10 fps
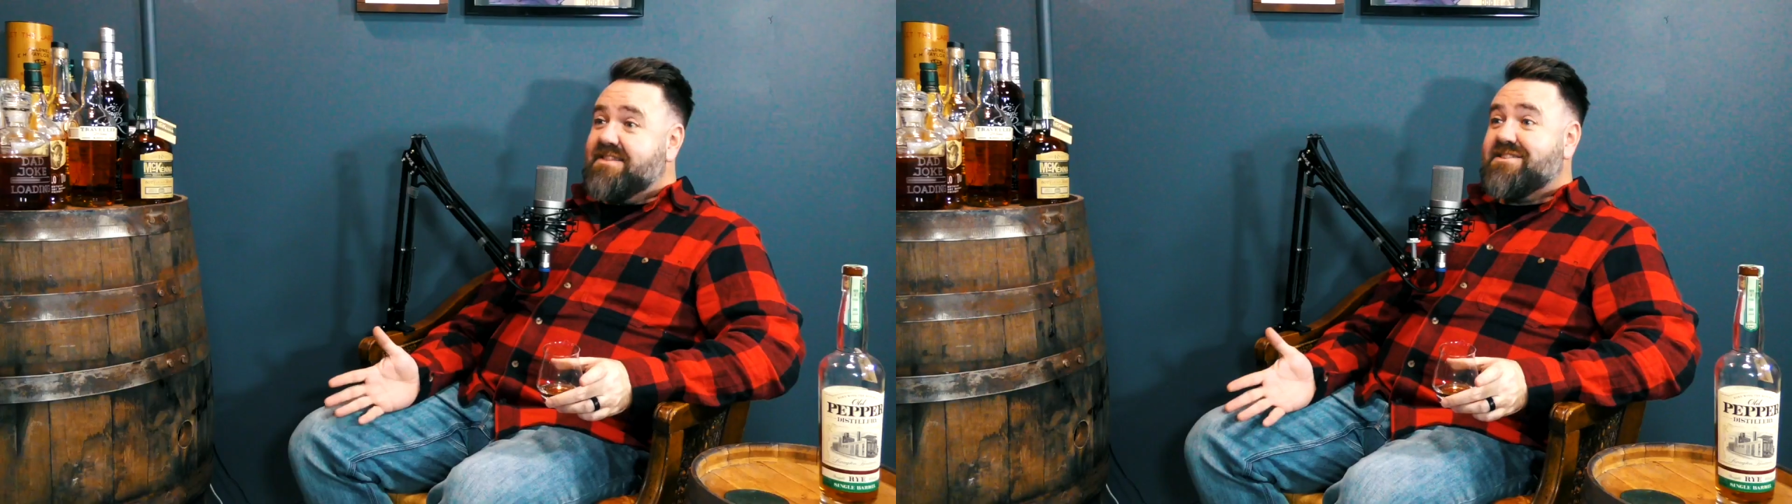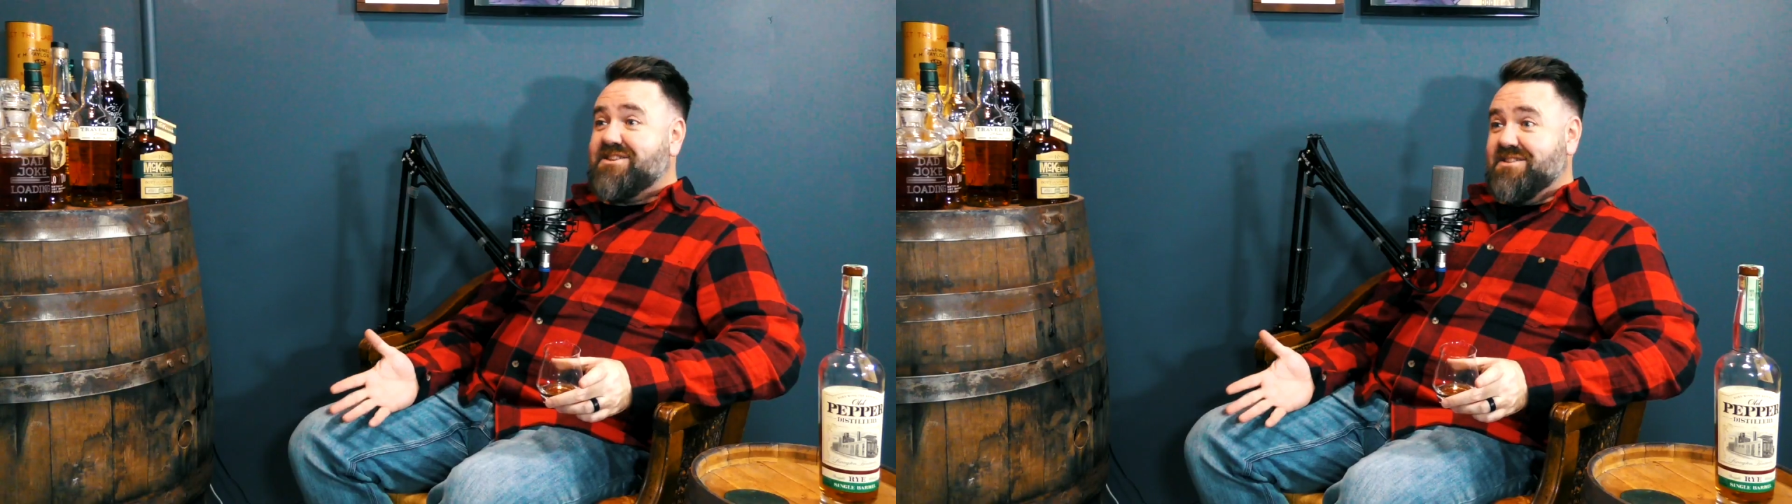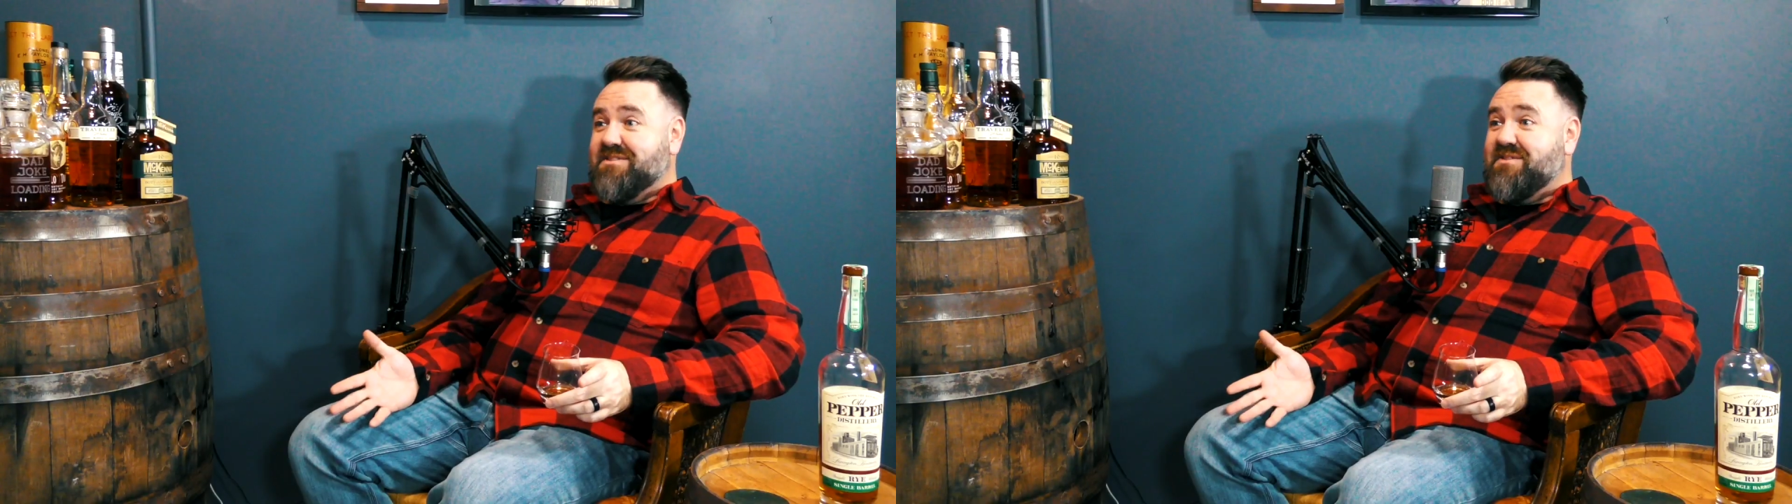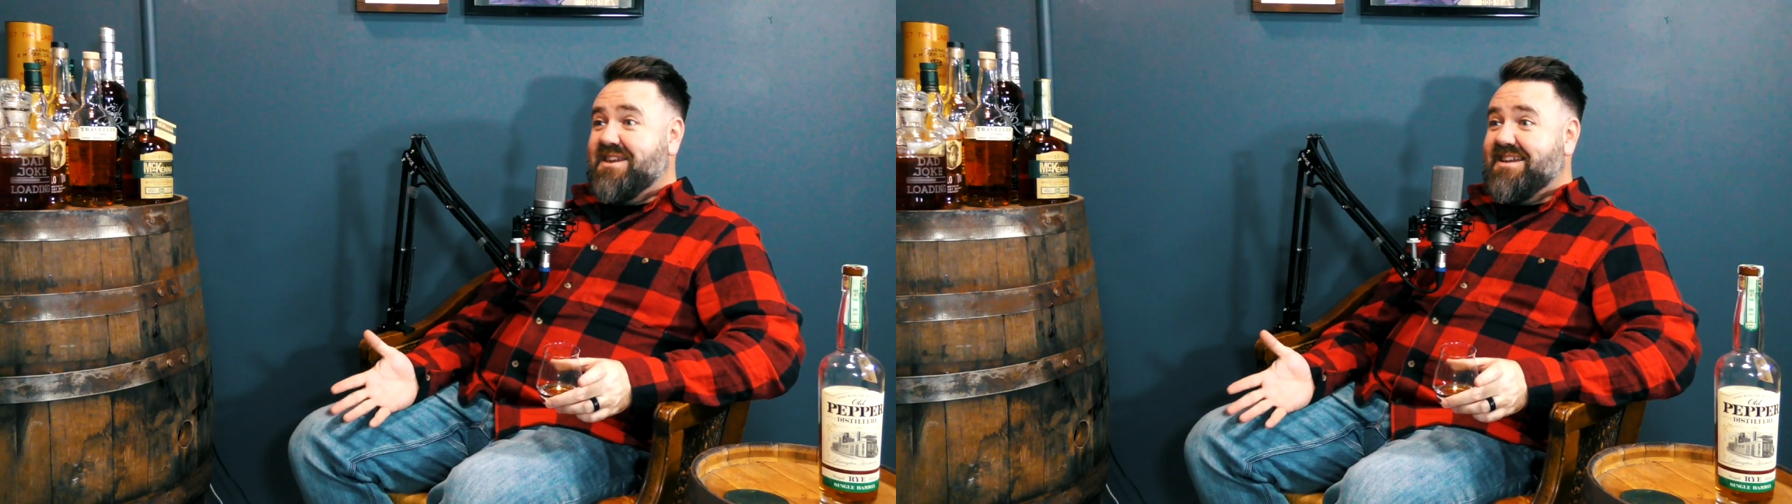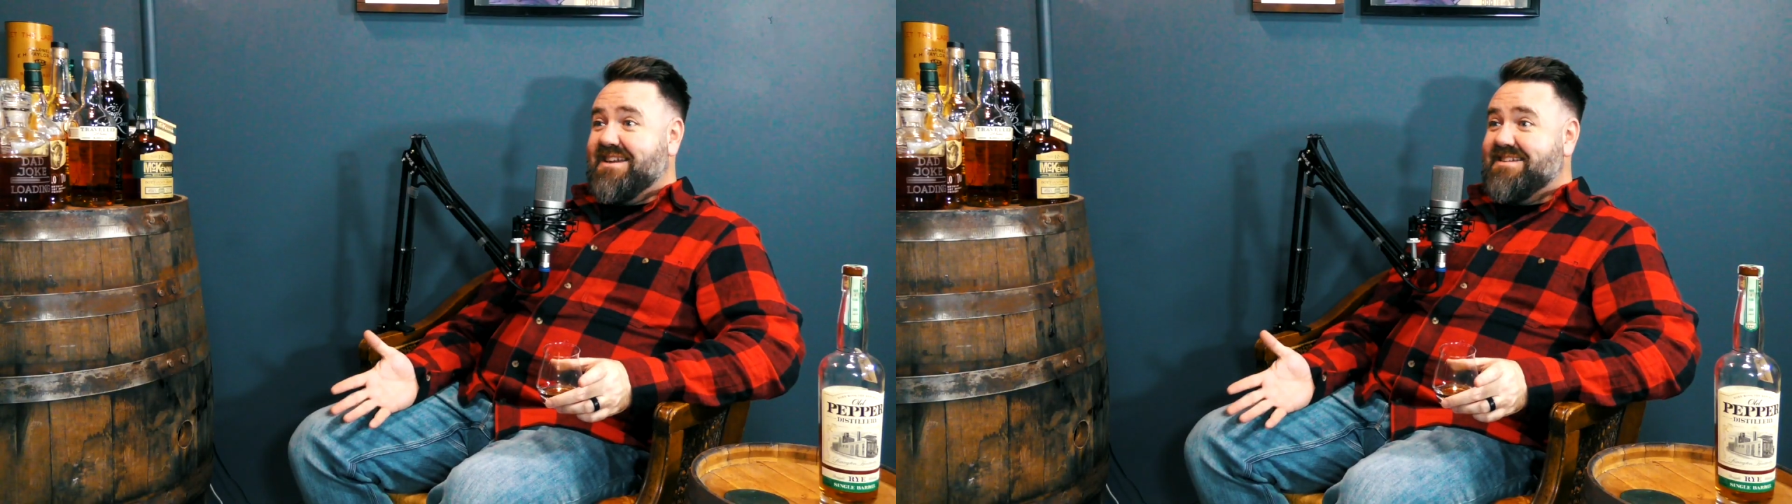that she's a
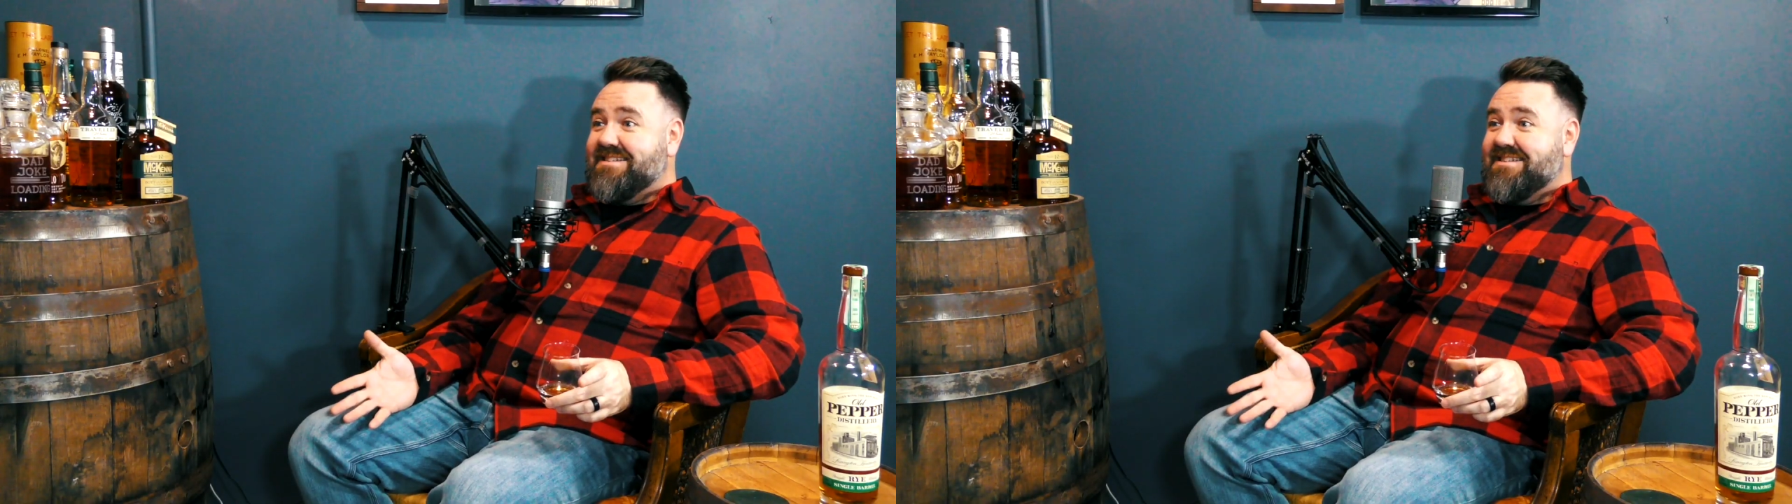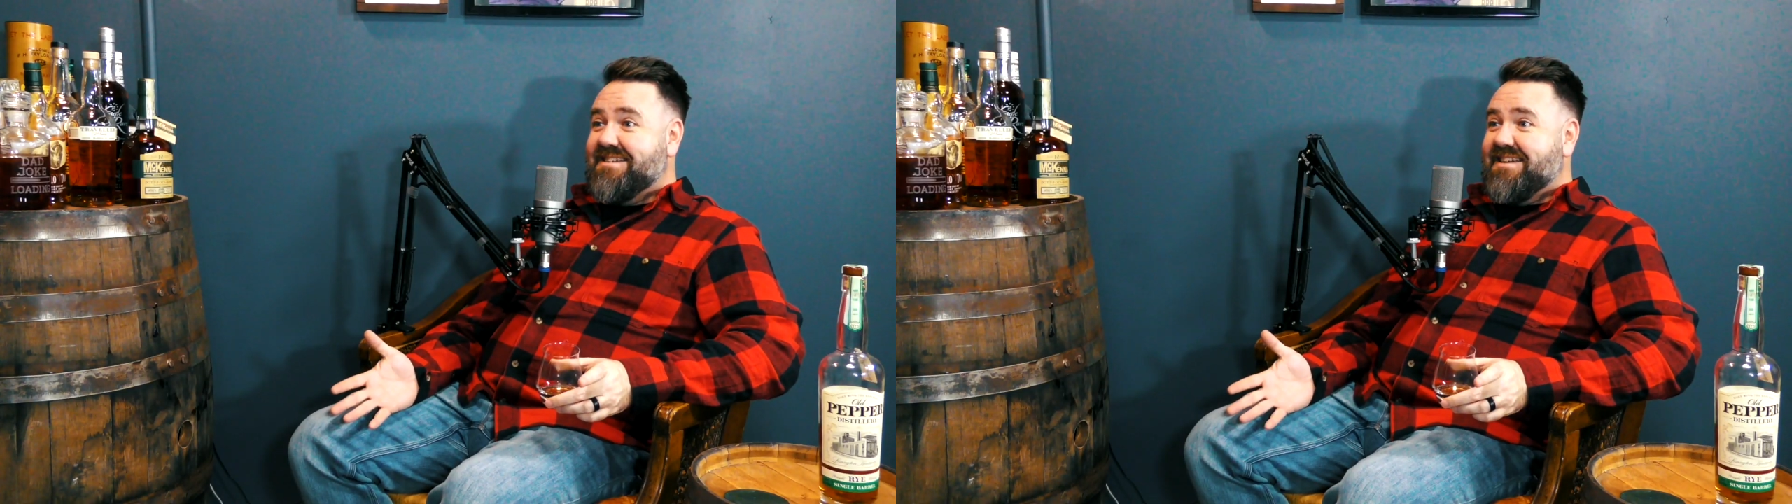vegan,